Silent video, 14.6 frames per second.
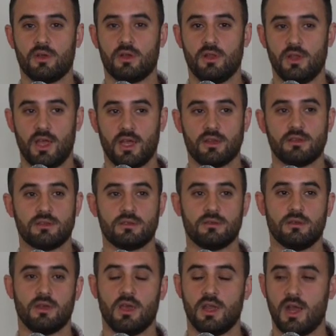collect
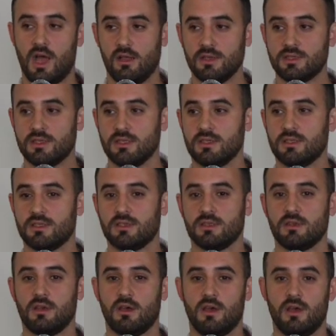
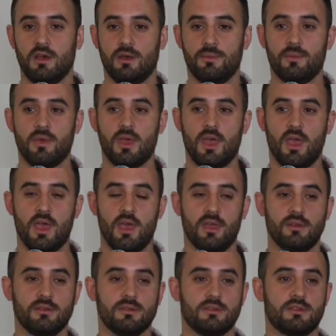analysis um,
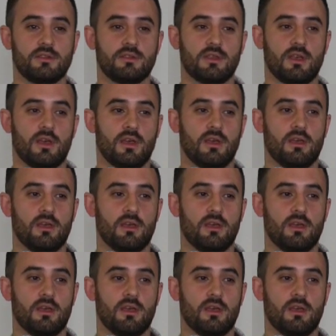and, uh,